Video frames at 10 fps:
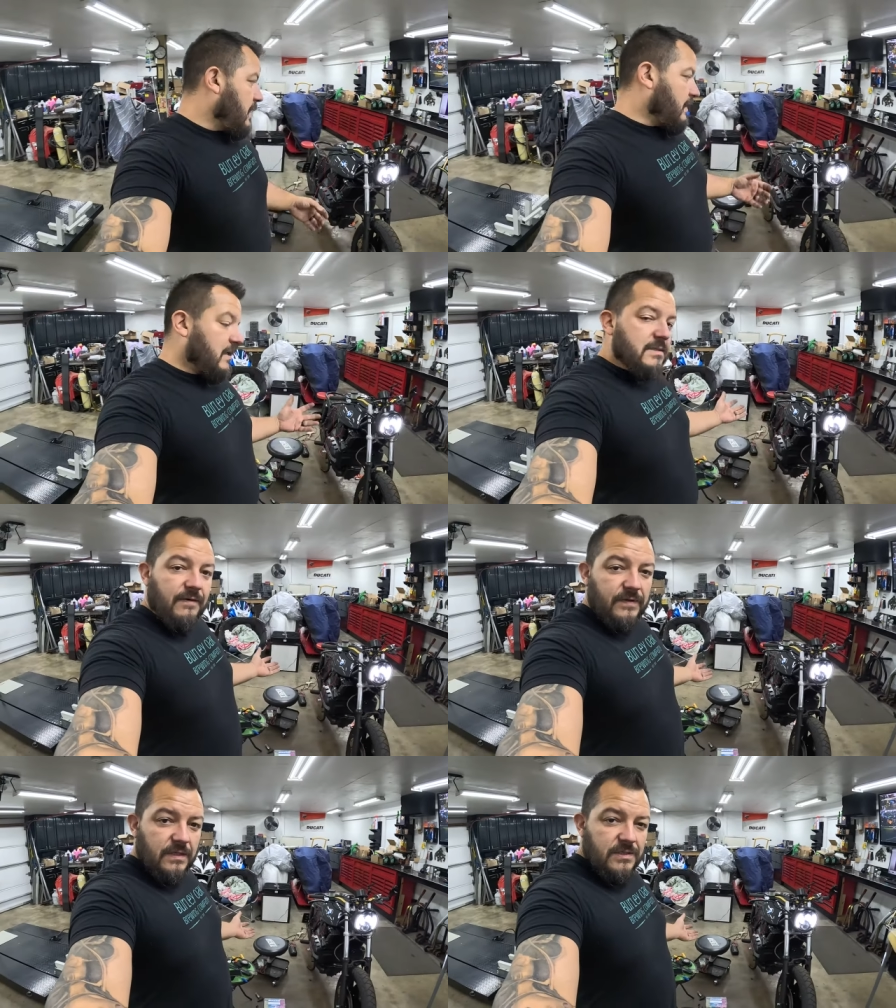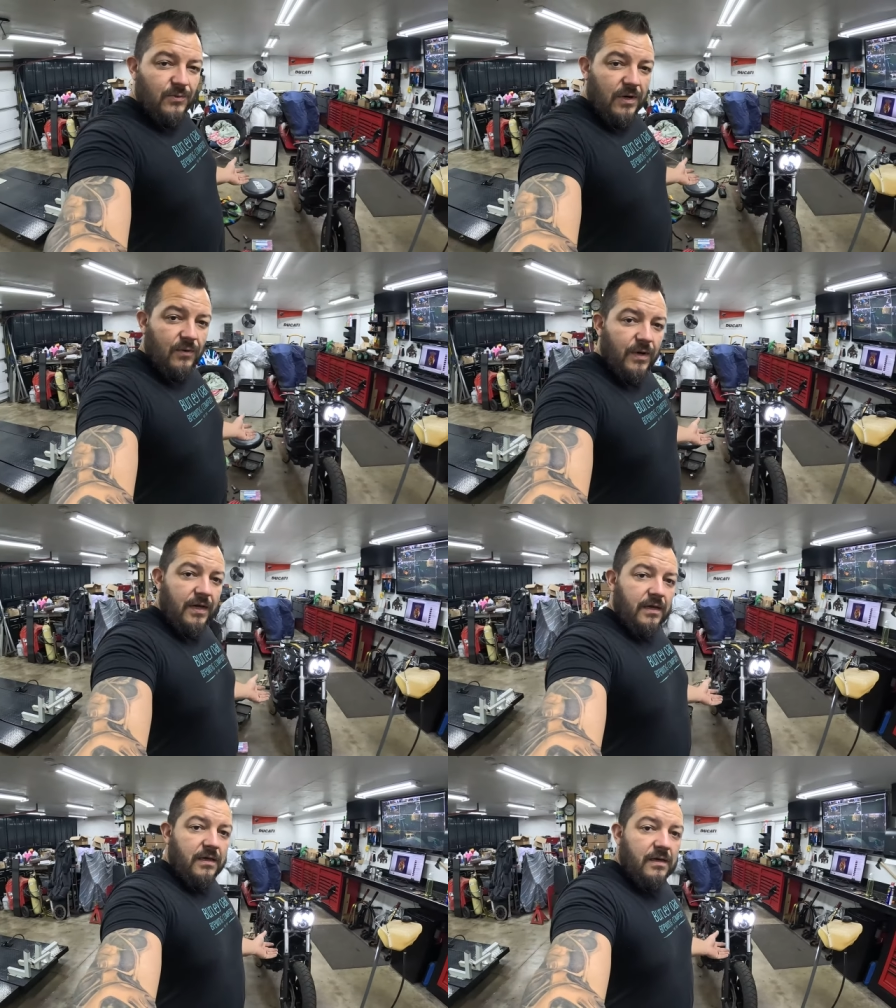at least everything's squared
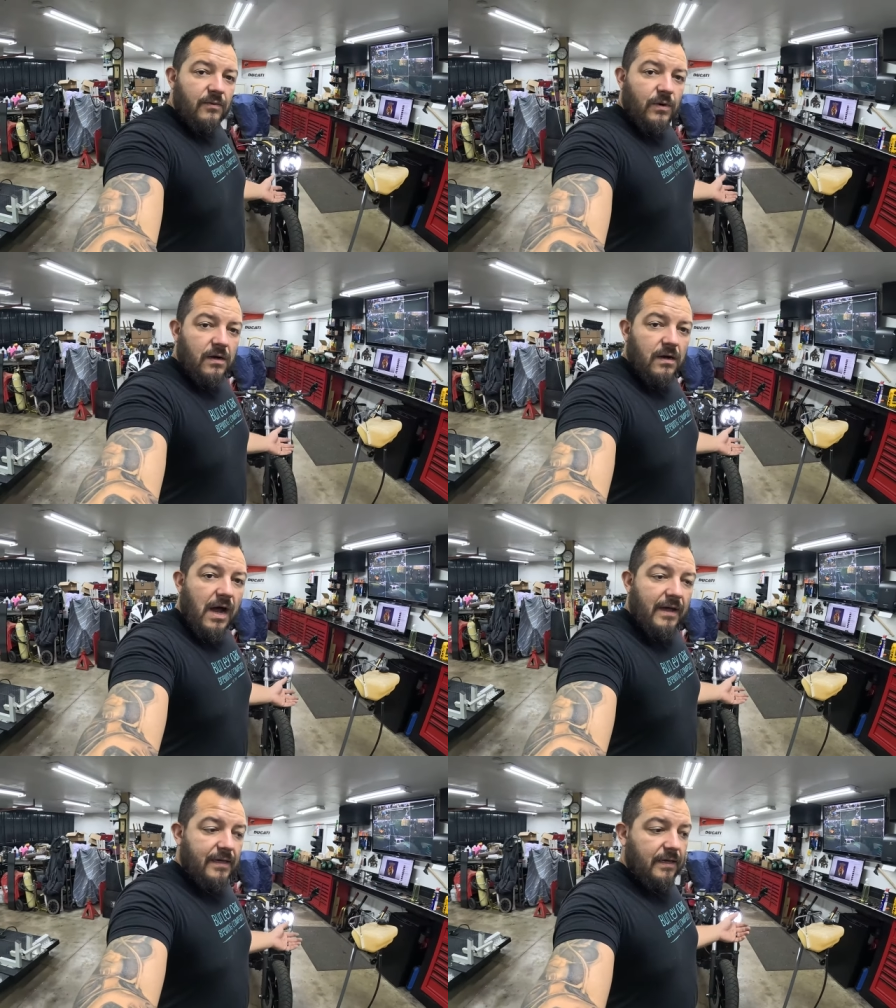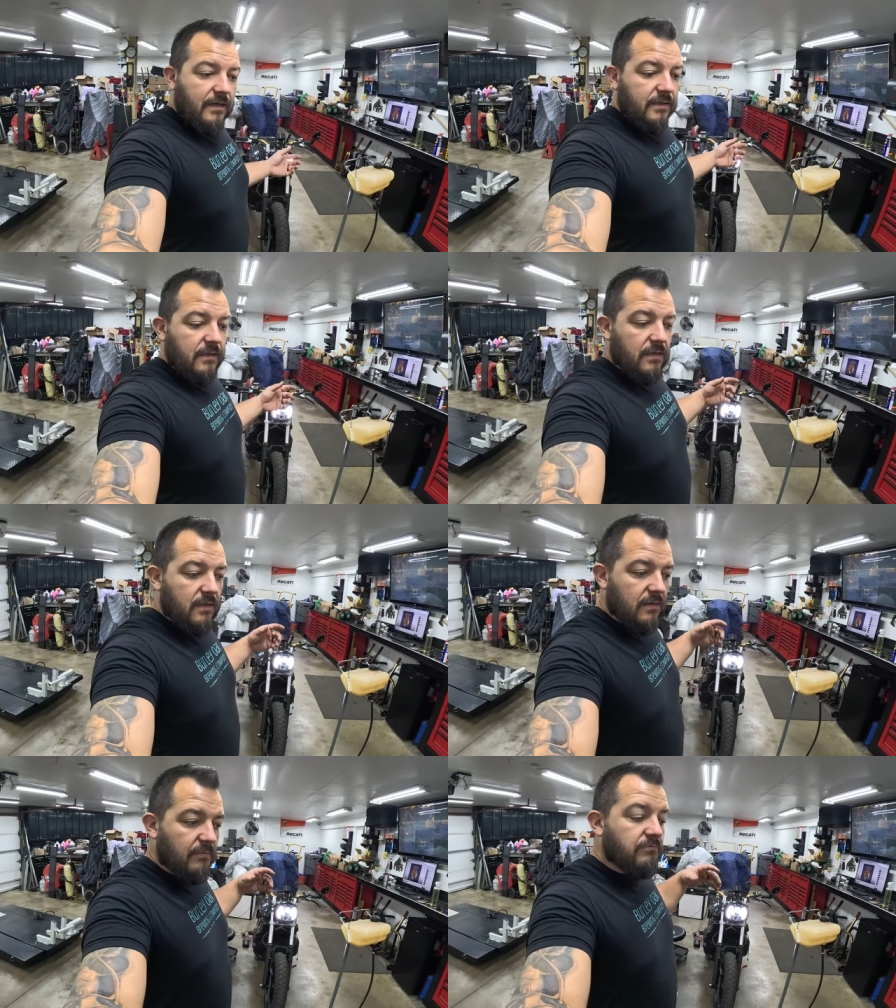away where I can
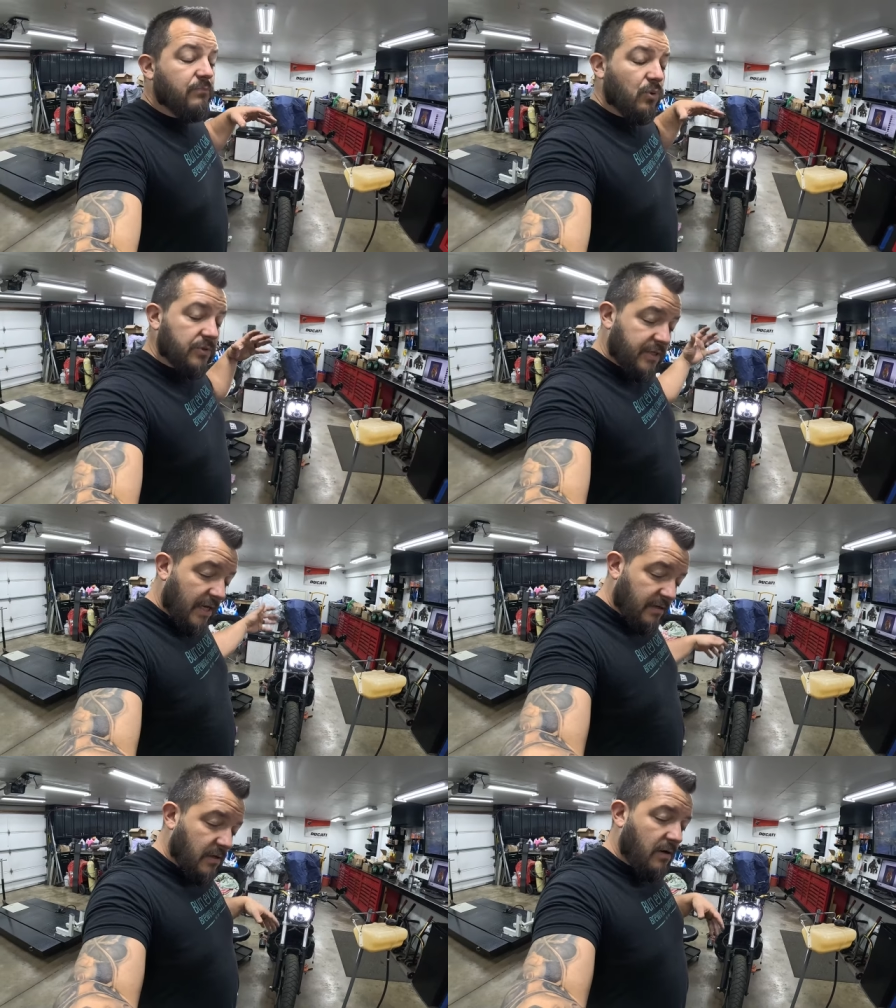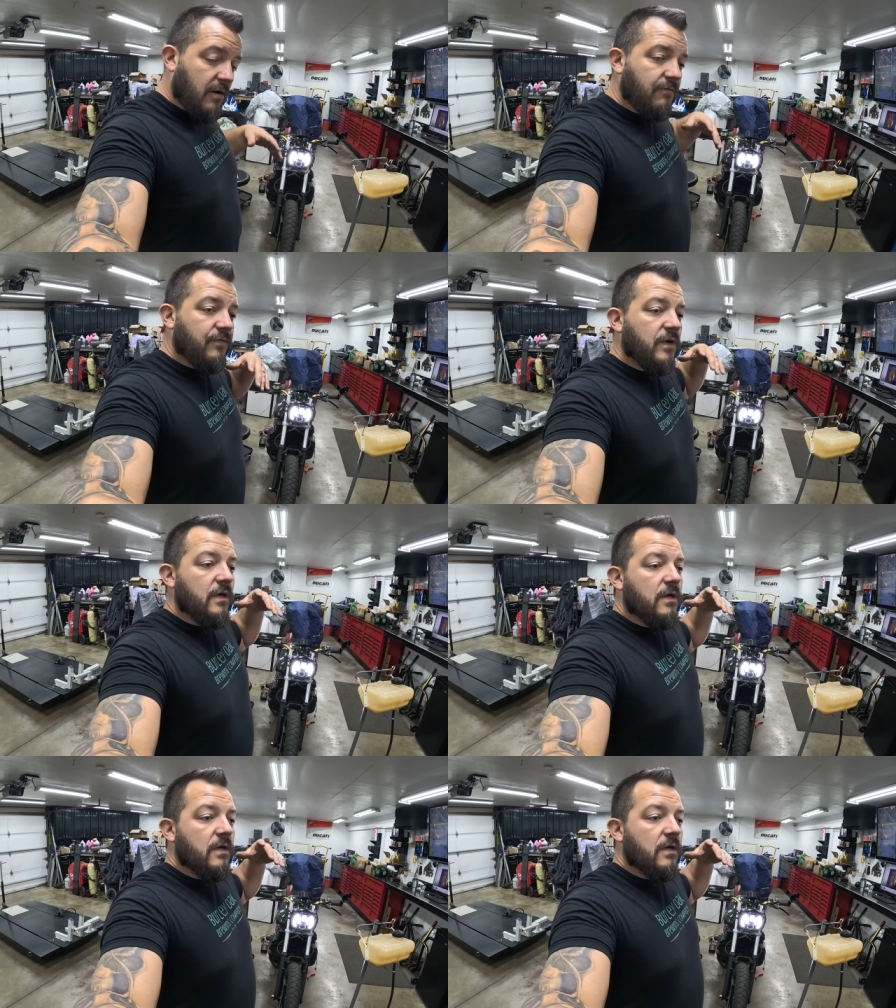pull the tank off,